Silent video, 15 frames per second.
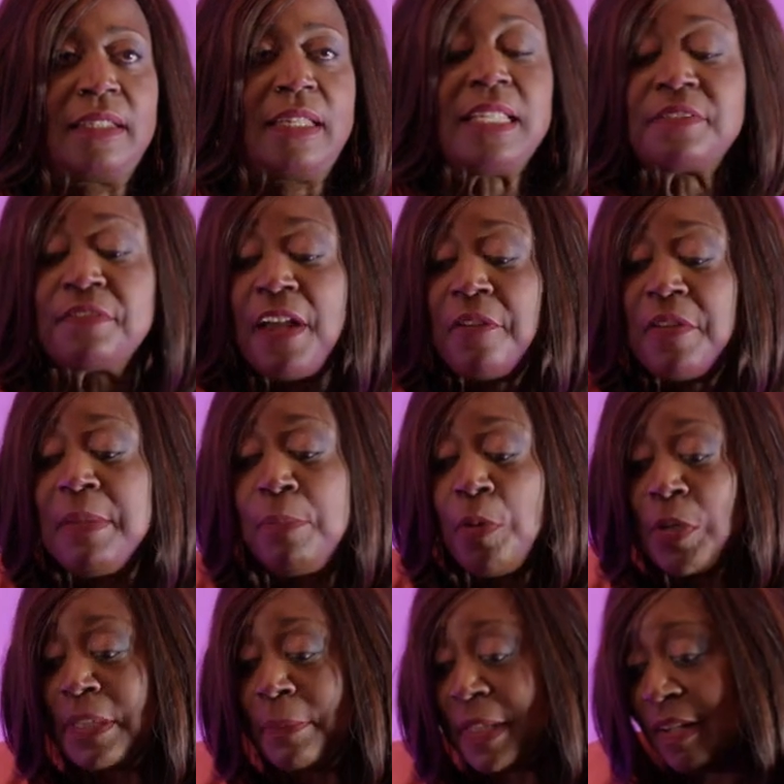It's very
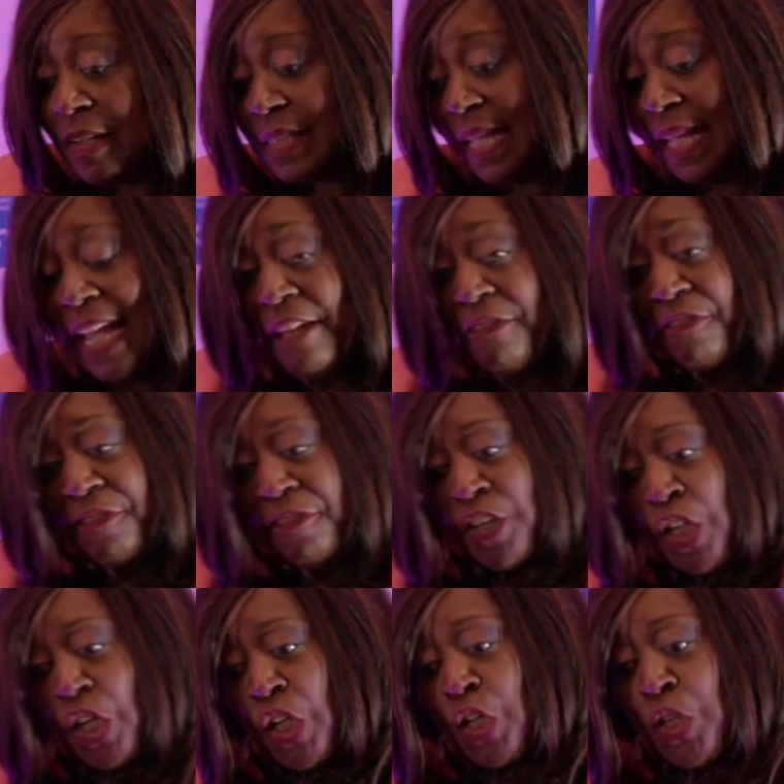important because if
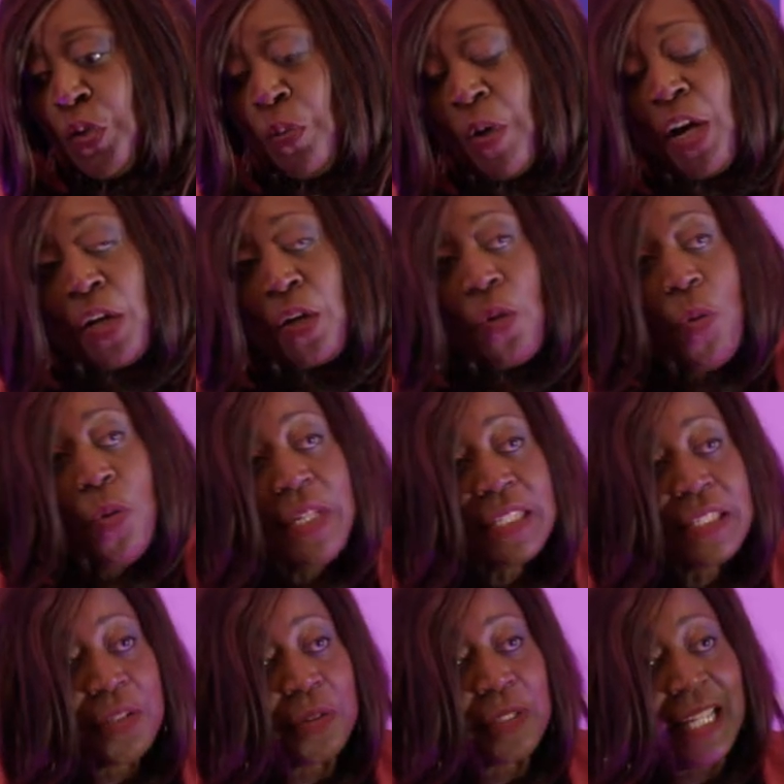you are going
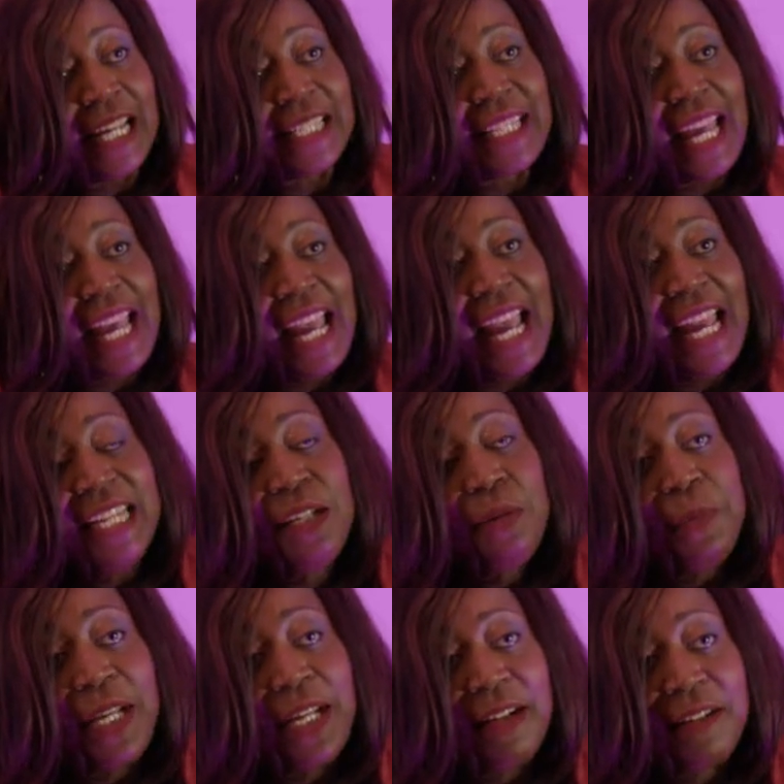to get
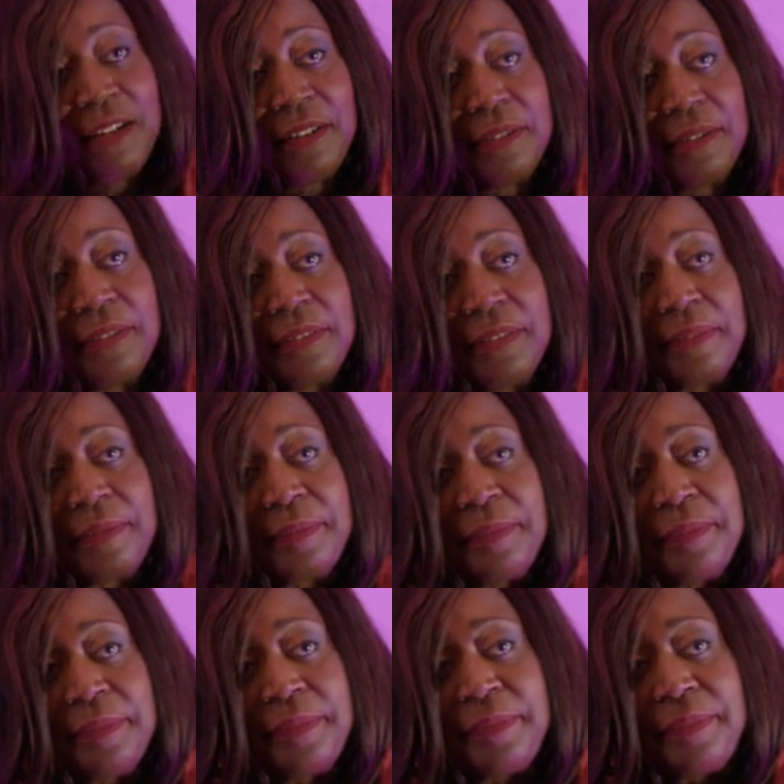anywhere
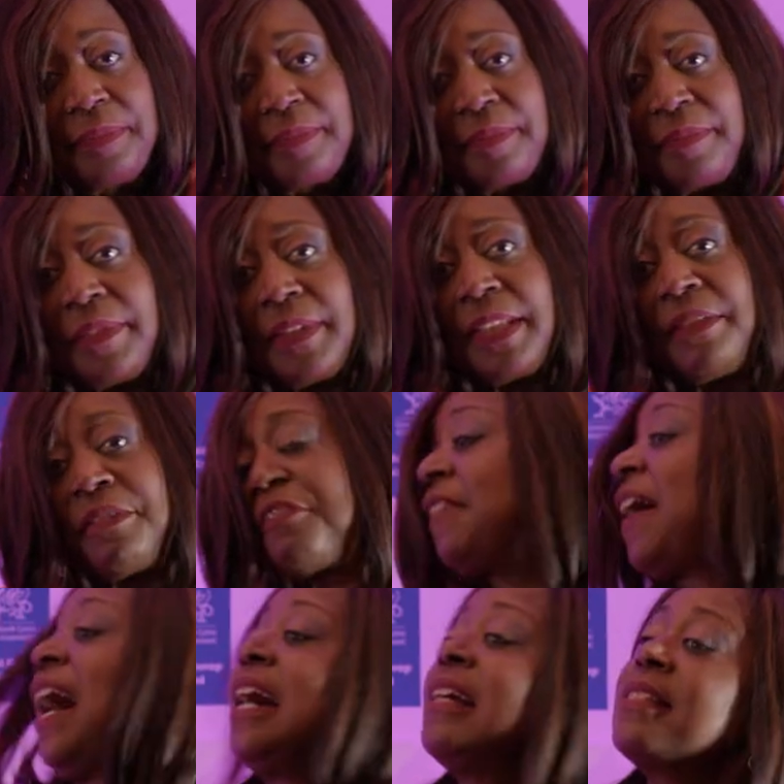
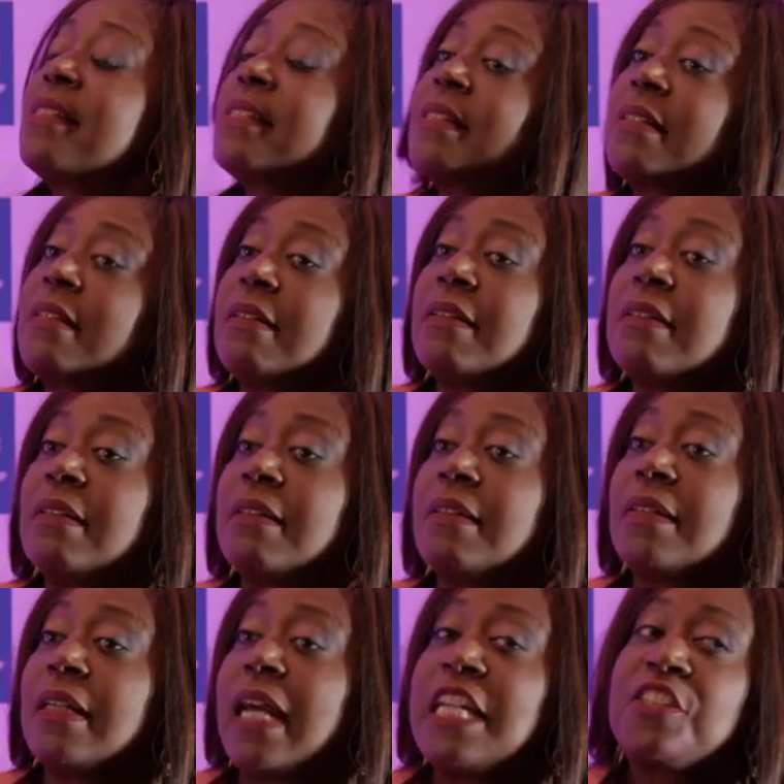fast
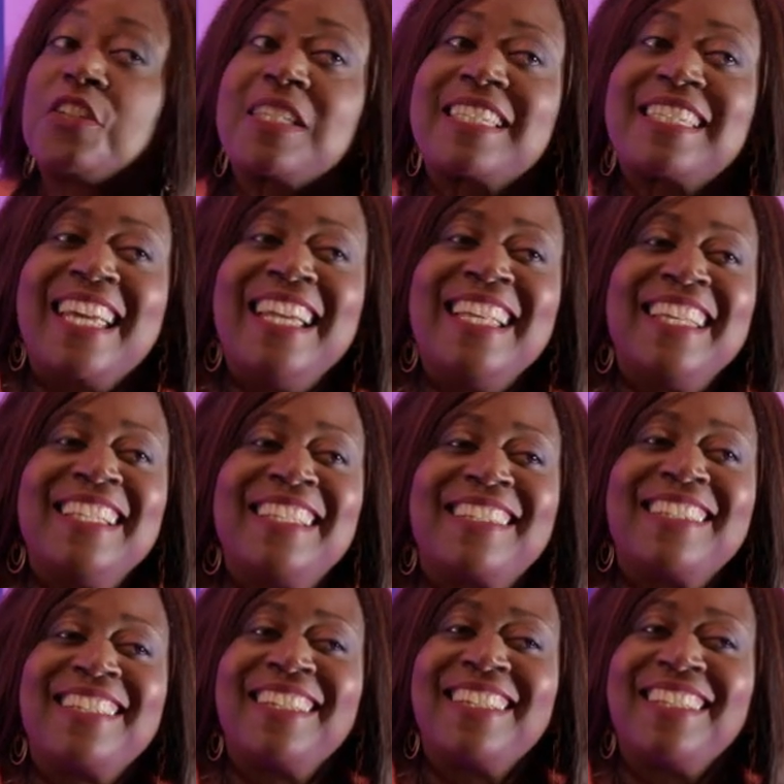and sustain
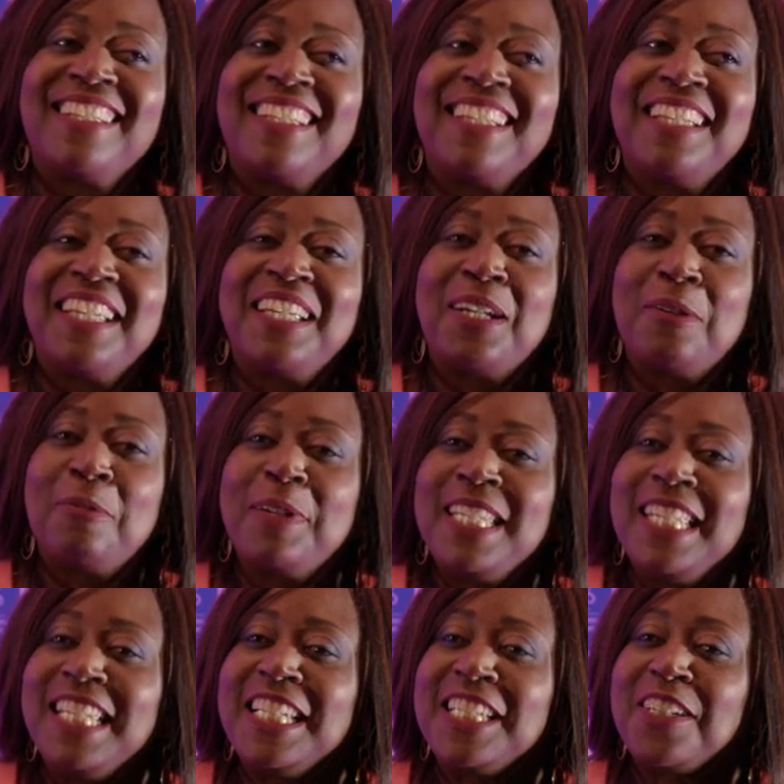it, we
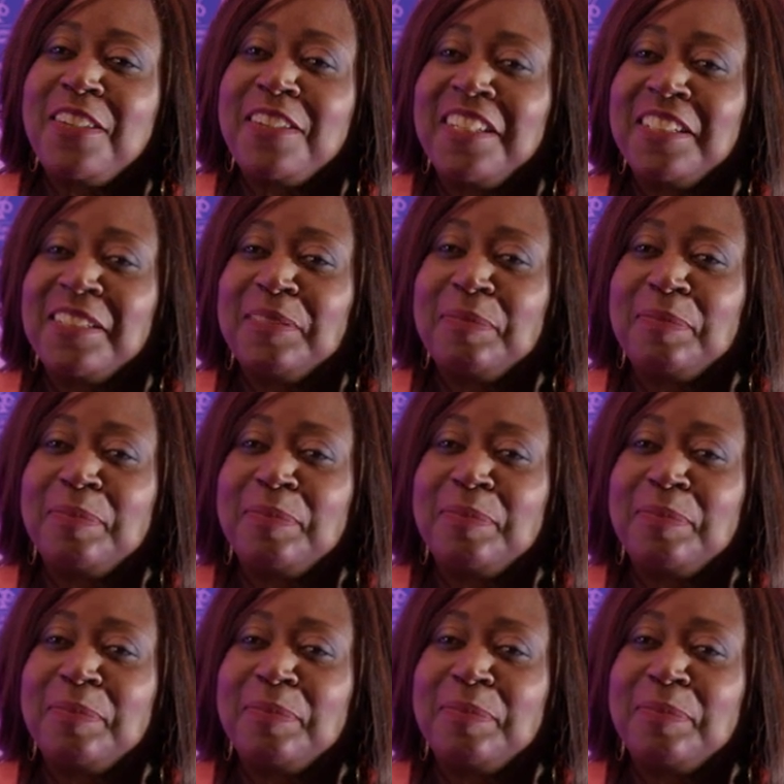need each other.